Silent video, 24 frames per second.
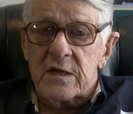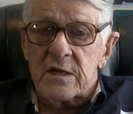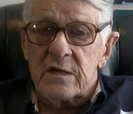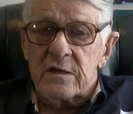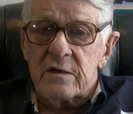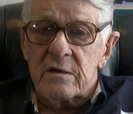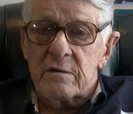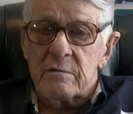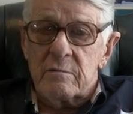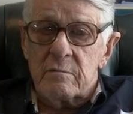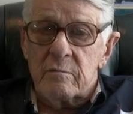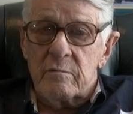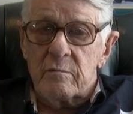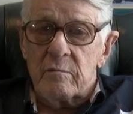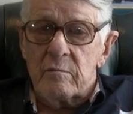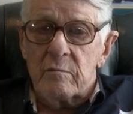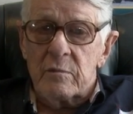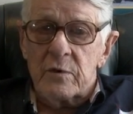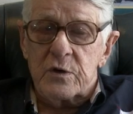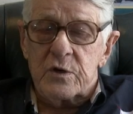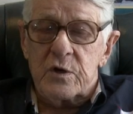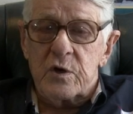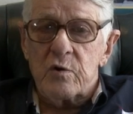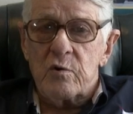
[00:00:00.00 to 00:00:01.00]
the uh,
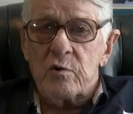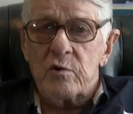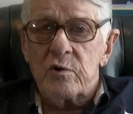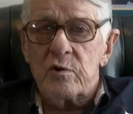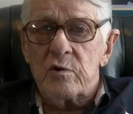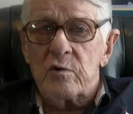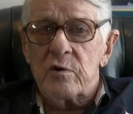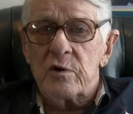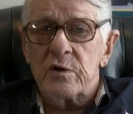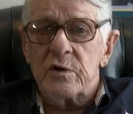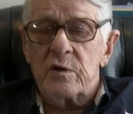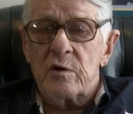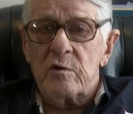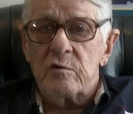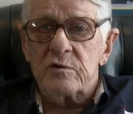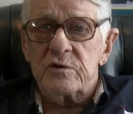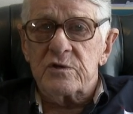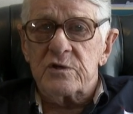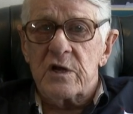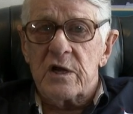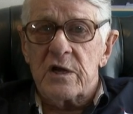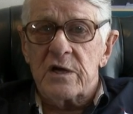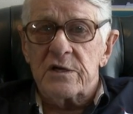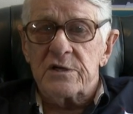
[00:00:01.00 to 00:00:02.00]
material in
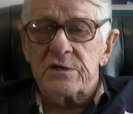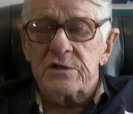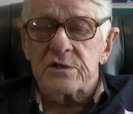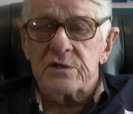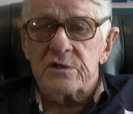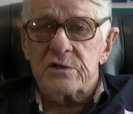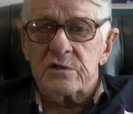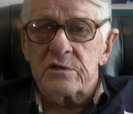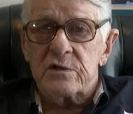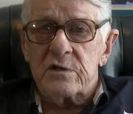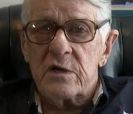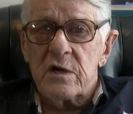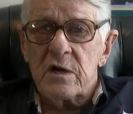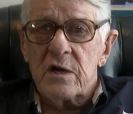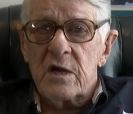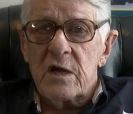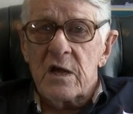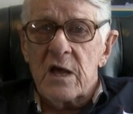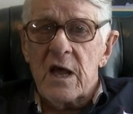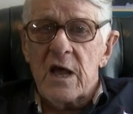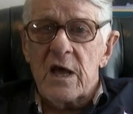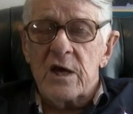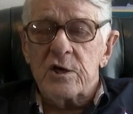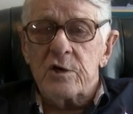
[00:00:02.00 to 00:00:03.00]
those days
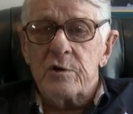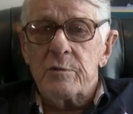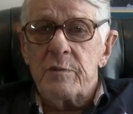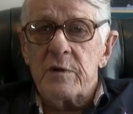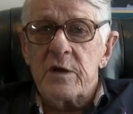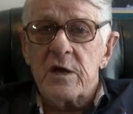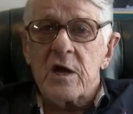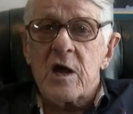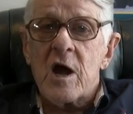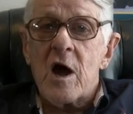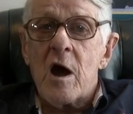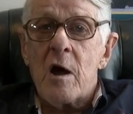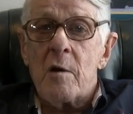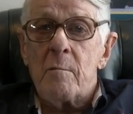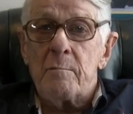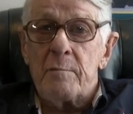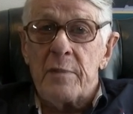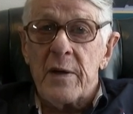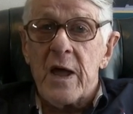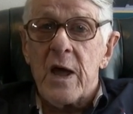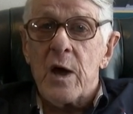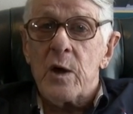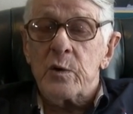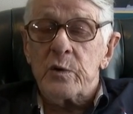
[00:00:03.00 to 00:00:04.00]
had to be
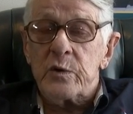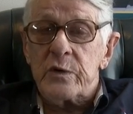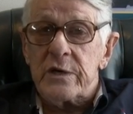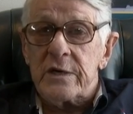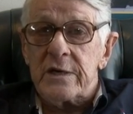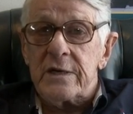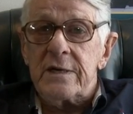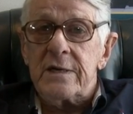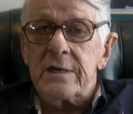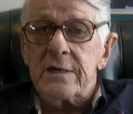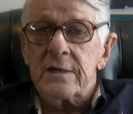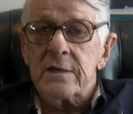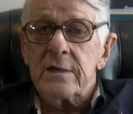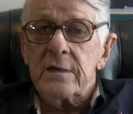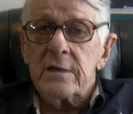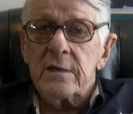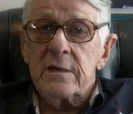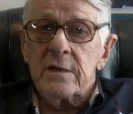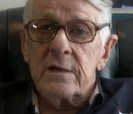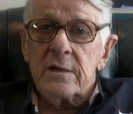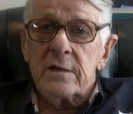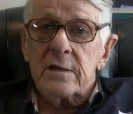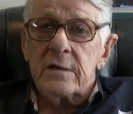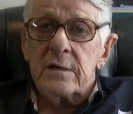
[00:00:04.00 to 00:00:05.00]
compounded
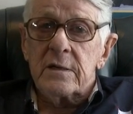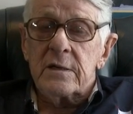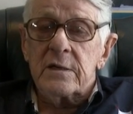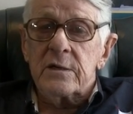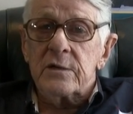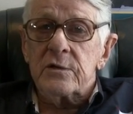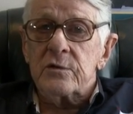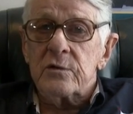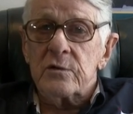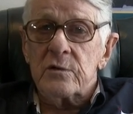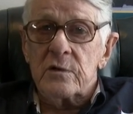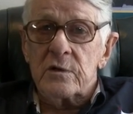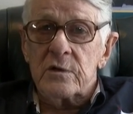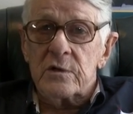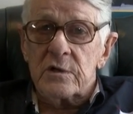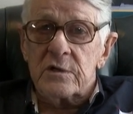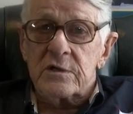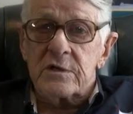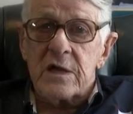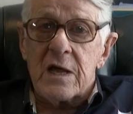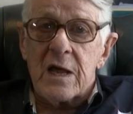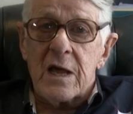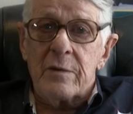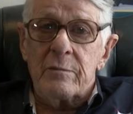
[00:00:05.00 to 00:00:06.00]
into
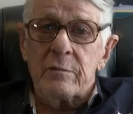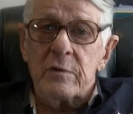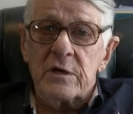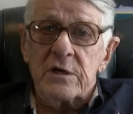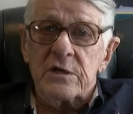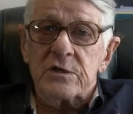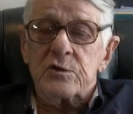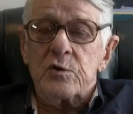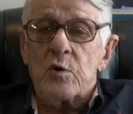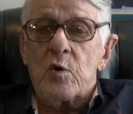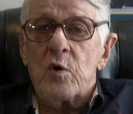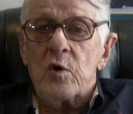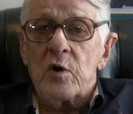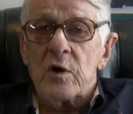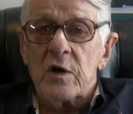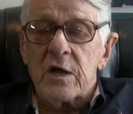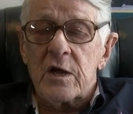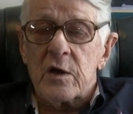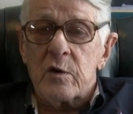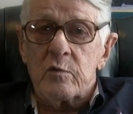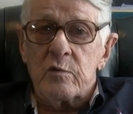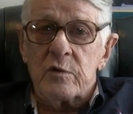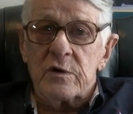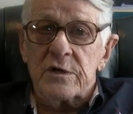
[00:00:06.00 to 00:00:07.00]
little tablets
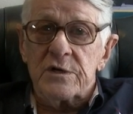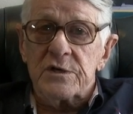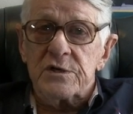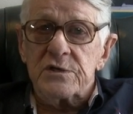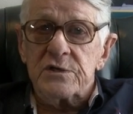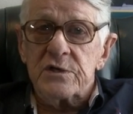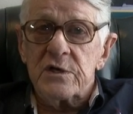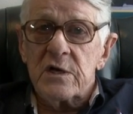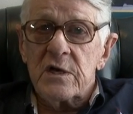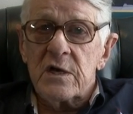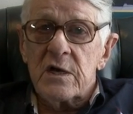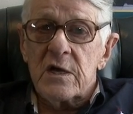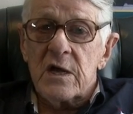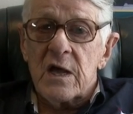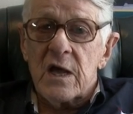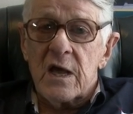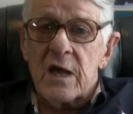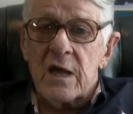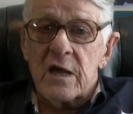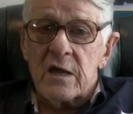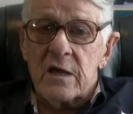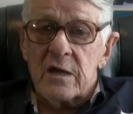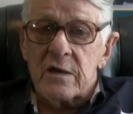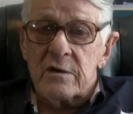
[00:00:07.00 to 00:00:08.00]
or liquids.
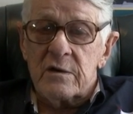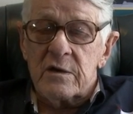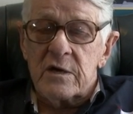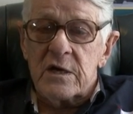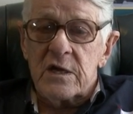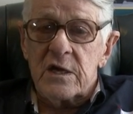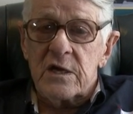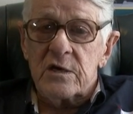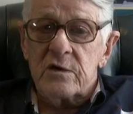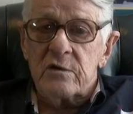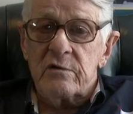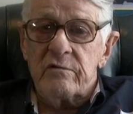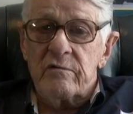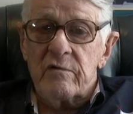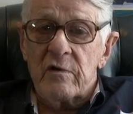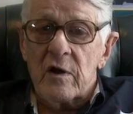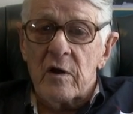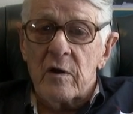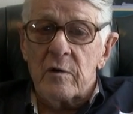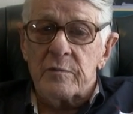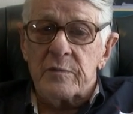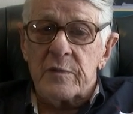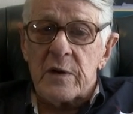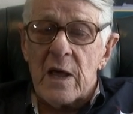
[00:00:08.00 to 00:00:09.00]
And he
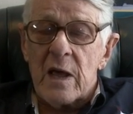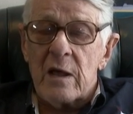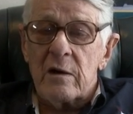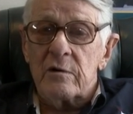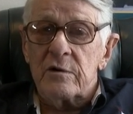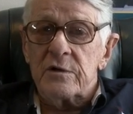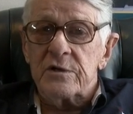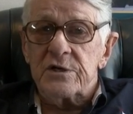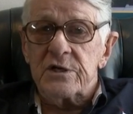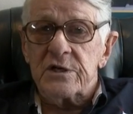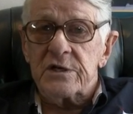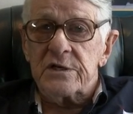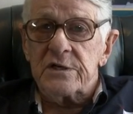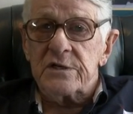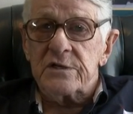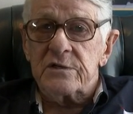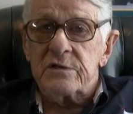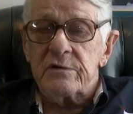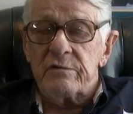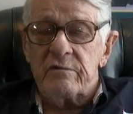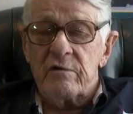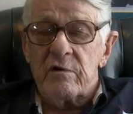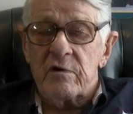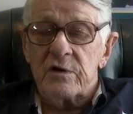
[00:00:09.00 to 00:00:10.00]
developed
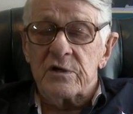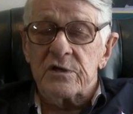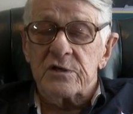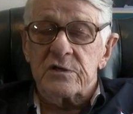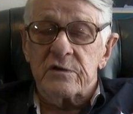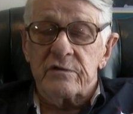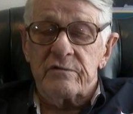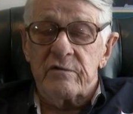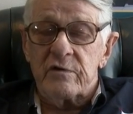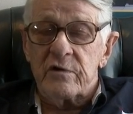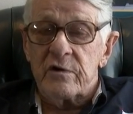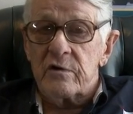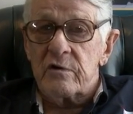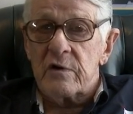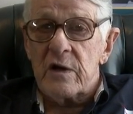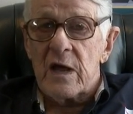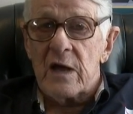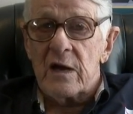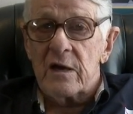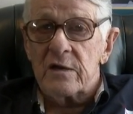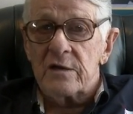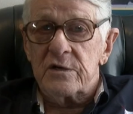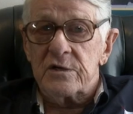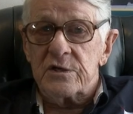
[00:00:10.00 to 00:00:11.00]
allergies, very
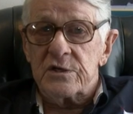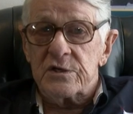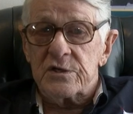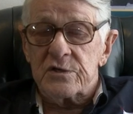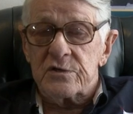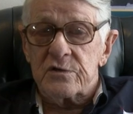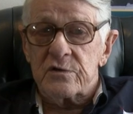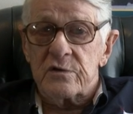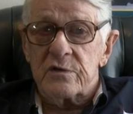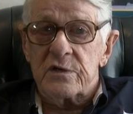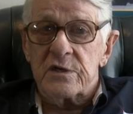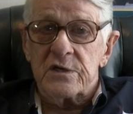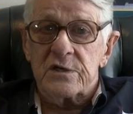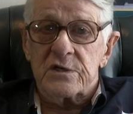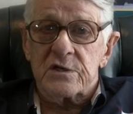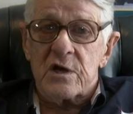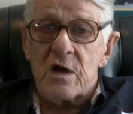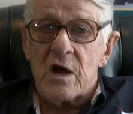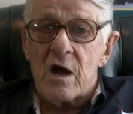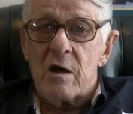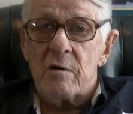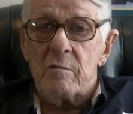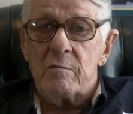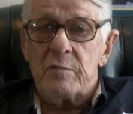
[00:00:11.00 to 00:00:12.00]
severe allergies to
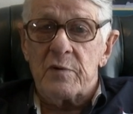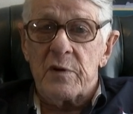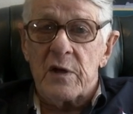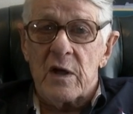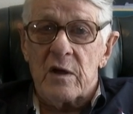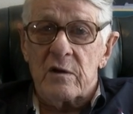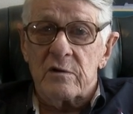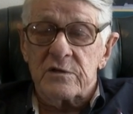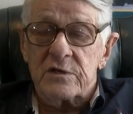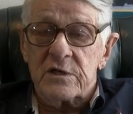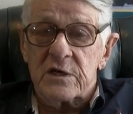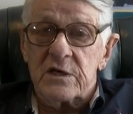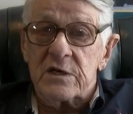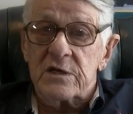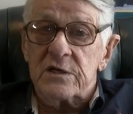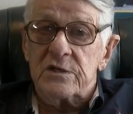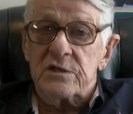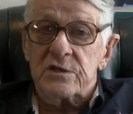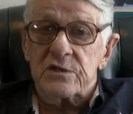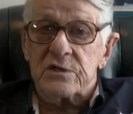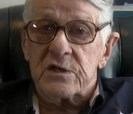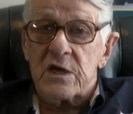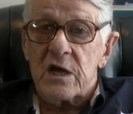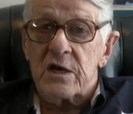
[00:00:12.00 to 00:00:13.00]
these compounds,
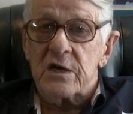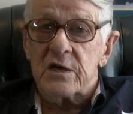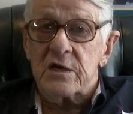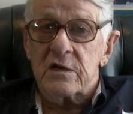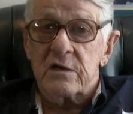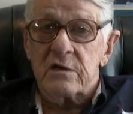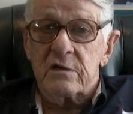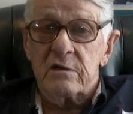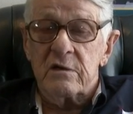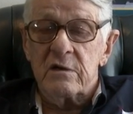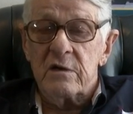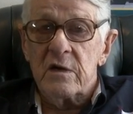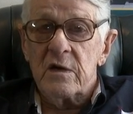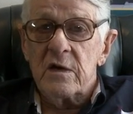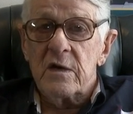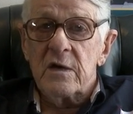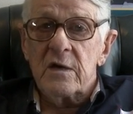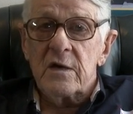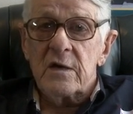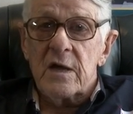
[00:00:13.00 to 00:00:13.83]
and he just had to